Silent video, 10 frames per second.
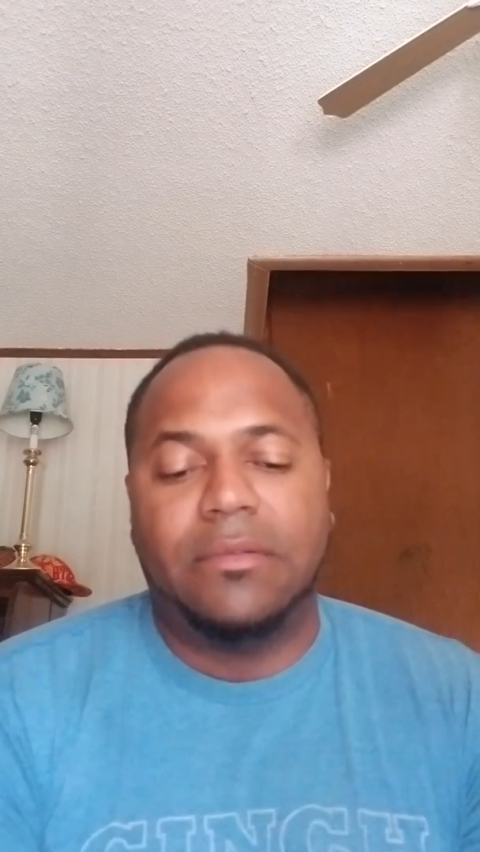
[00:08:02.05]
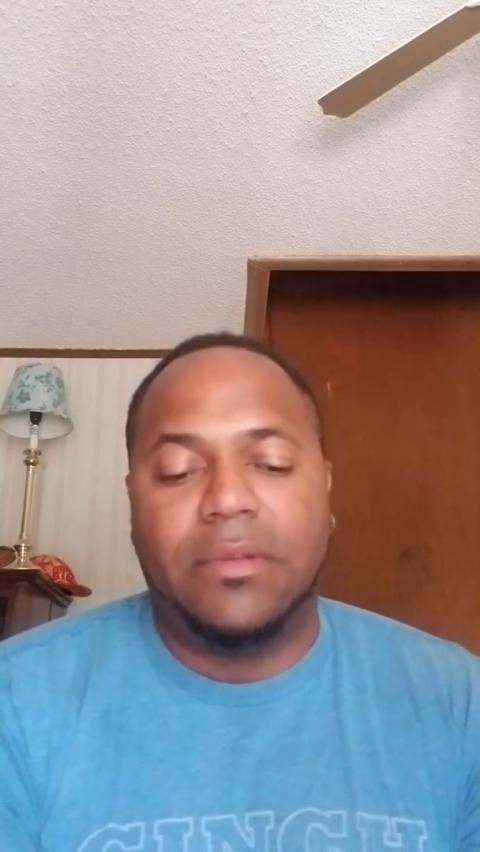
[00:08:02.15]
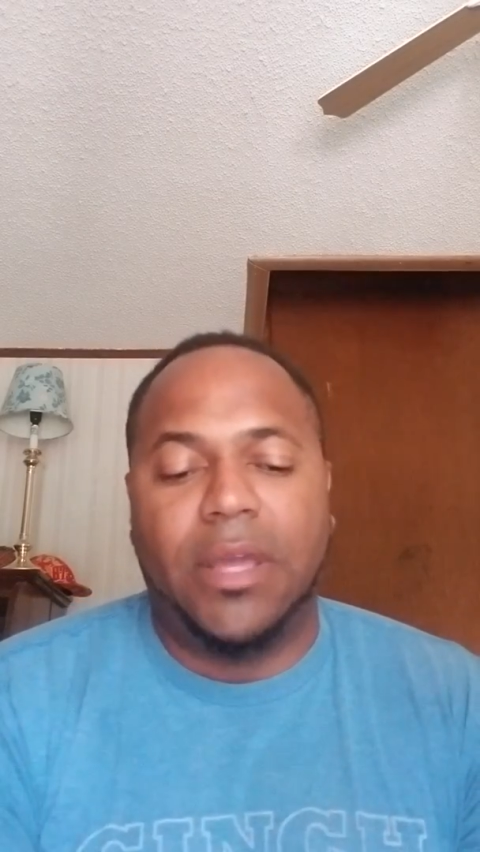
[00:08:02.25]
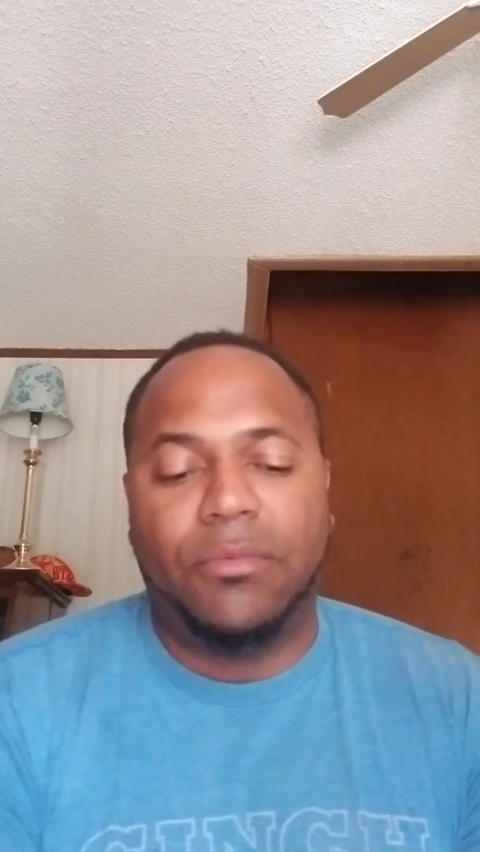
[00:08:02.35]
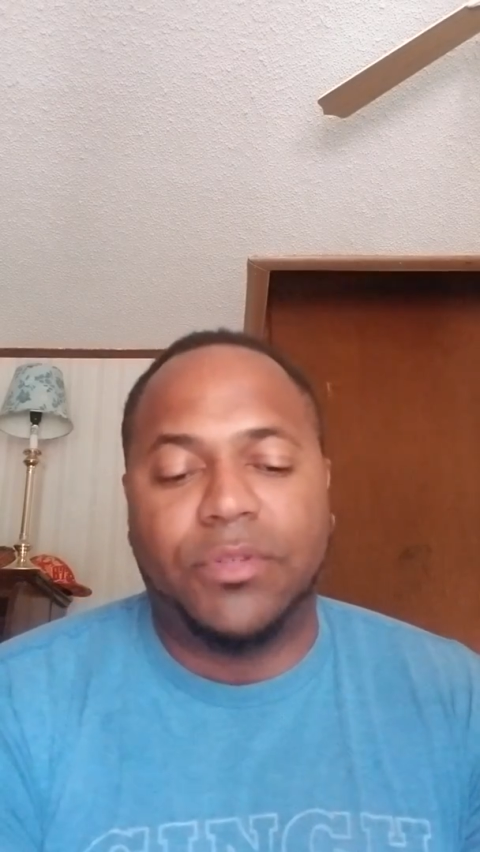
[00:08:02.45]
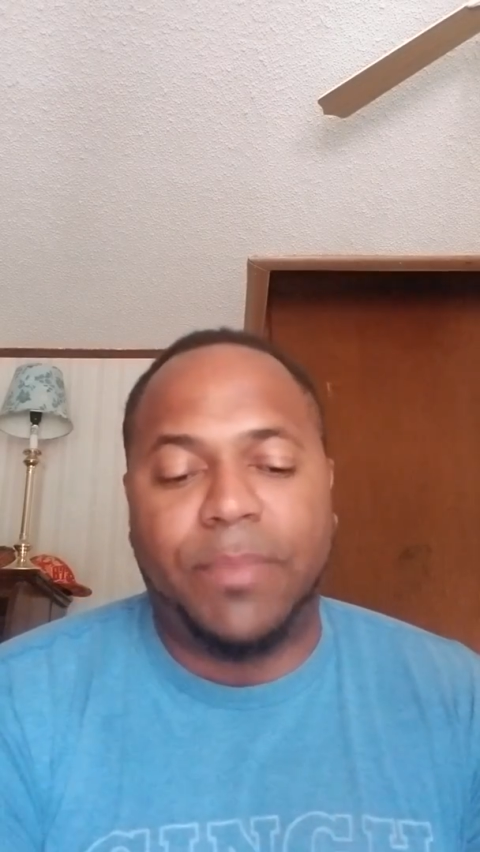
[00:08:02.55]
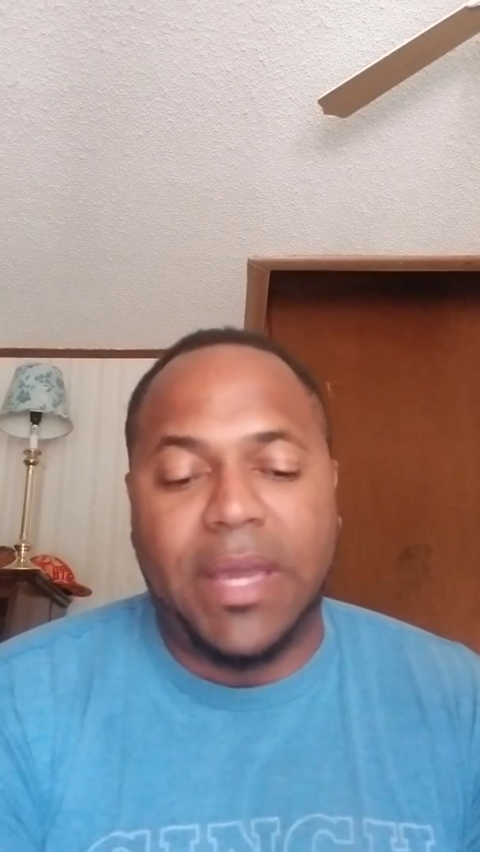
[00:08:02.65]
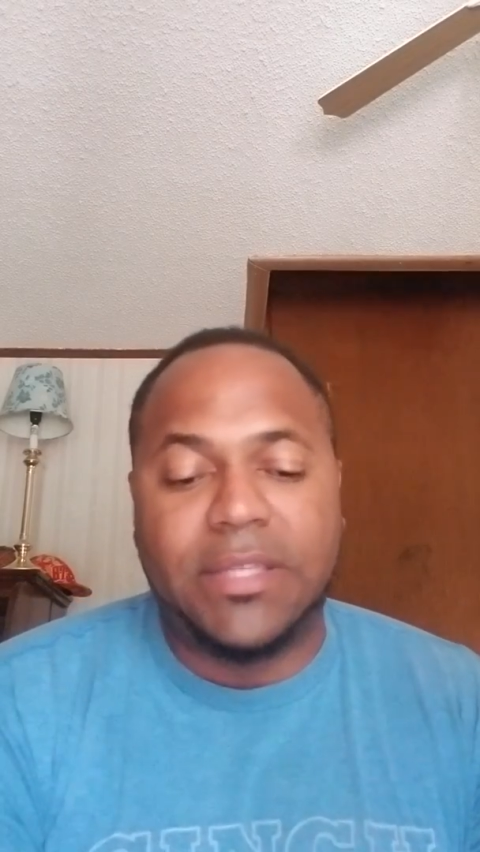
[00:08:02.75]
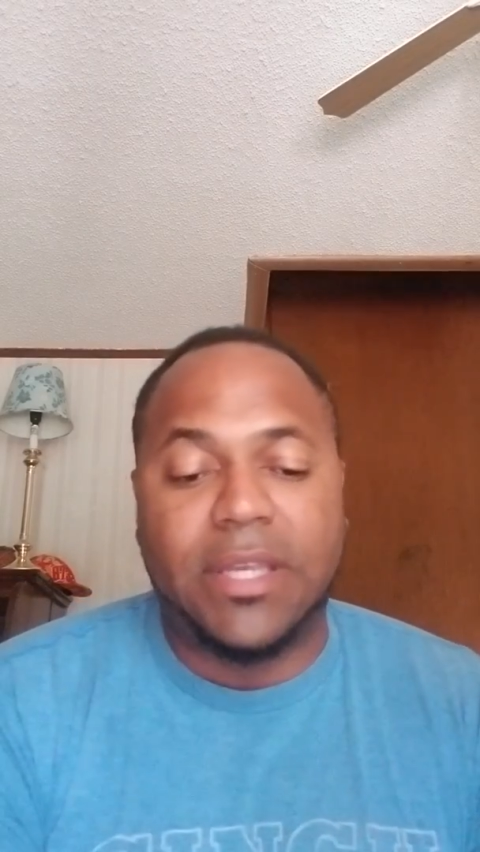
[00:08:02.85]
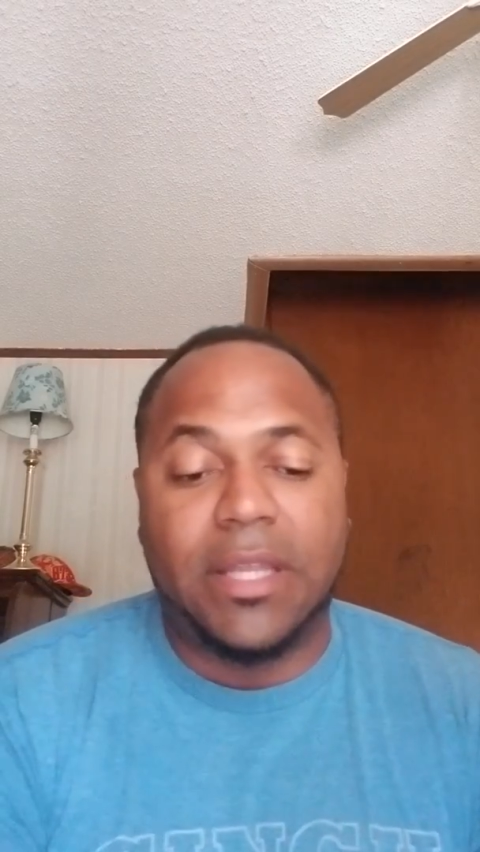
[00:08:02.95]
it was
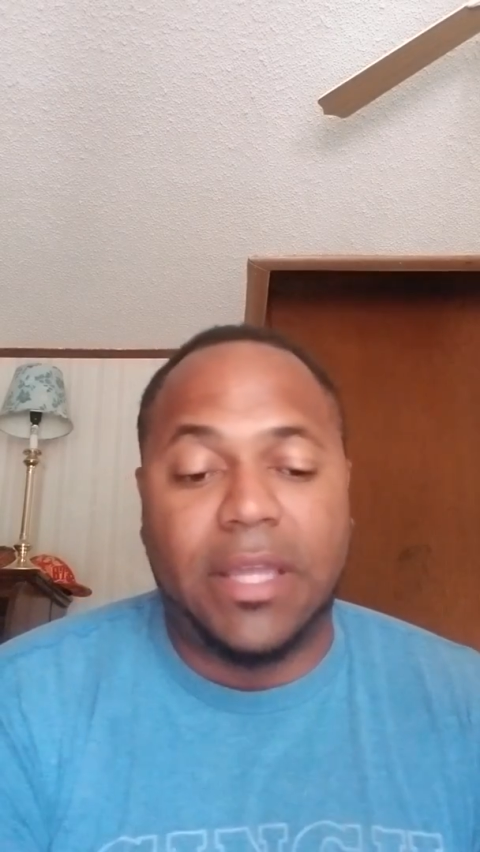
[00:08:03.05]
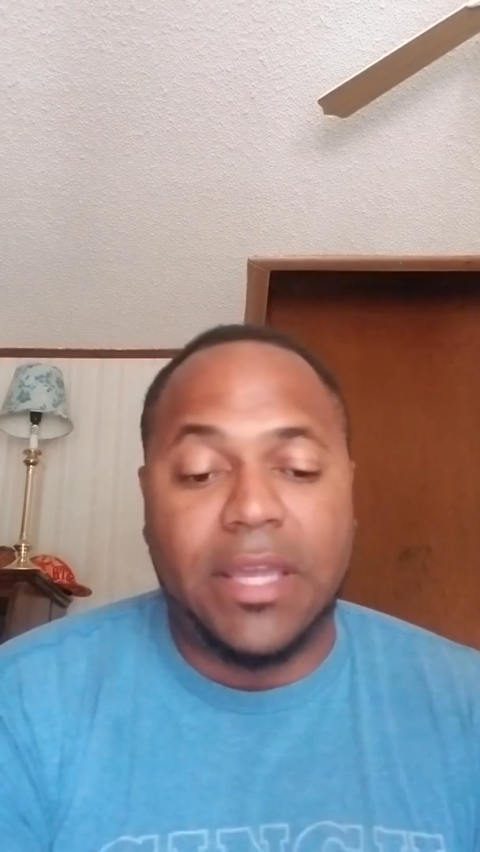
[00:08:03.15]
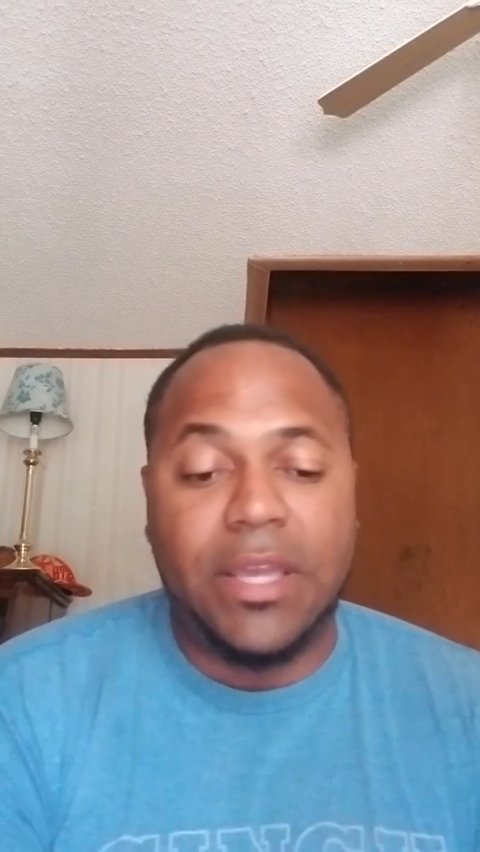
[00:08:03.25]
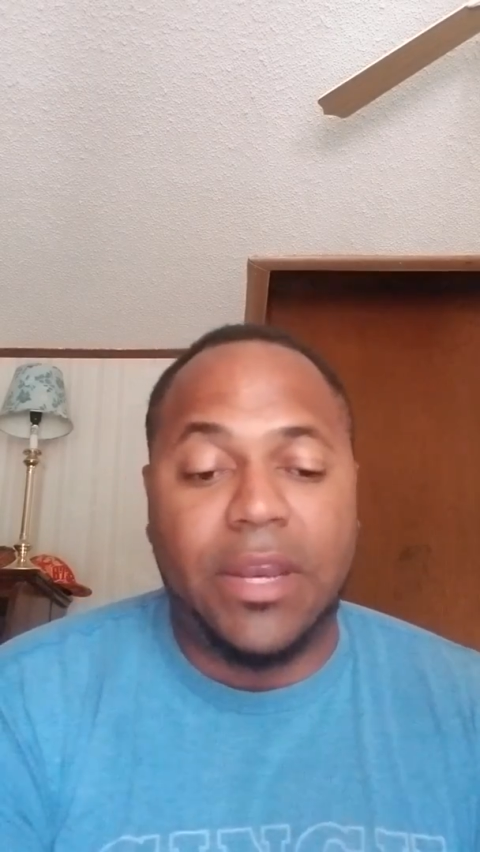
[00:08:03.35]
basically, you